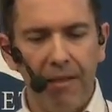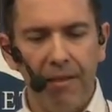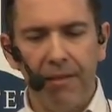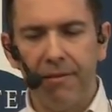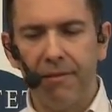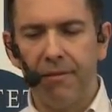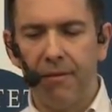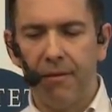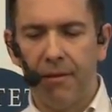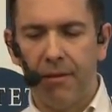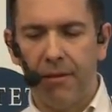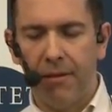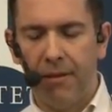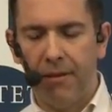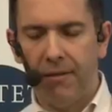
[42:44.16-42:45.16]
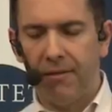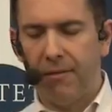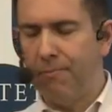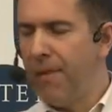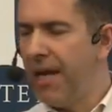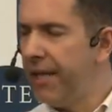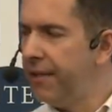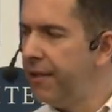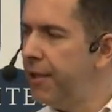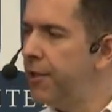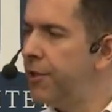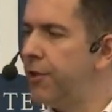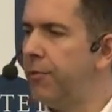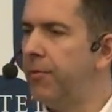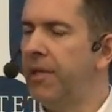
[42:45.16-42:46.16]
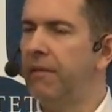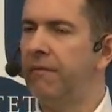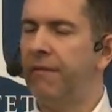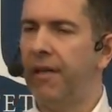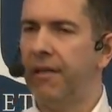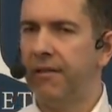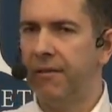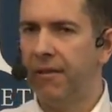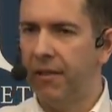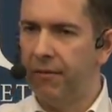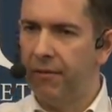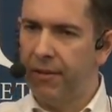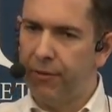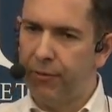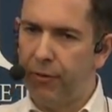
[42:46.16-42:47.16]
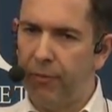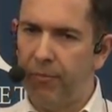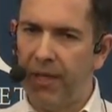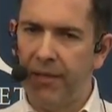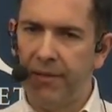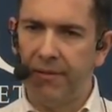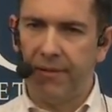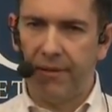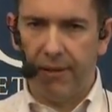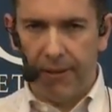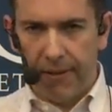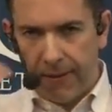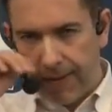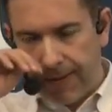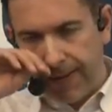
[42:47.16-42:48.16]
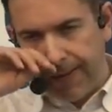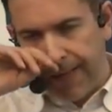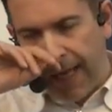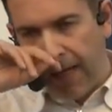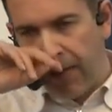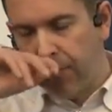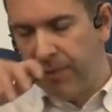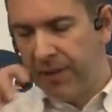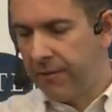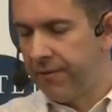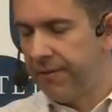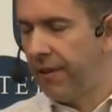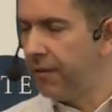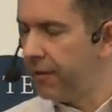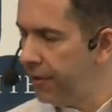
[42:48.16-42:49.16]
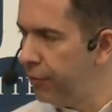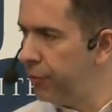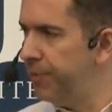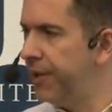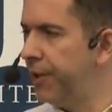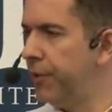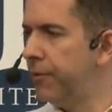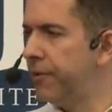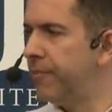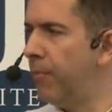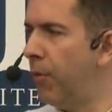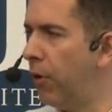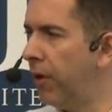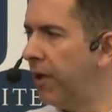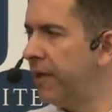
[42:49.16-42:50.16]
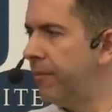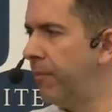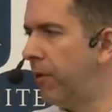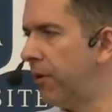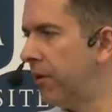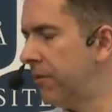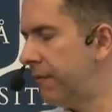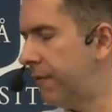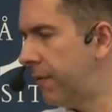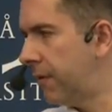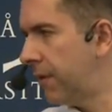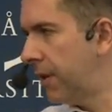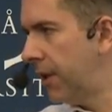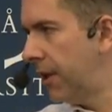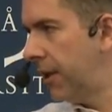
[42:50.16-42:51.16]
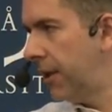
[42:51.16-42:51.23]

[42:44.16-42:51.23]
it's a main issue, in fact, in Hydric turbines now, because they are going to be used more and more for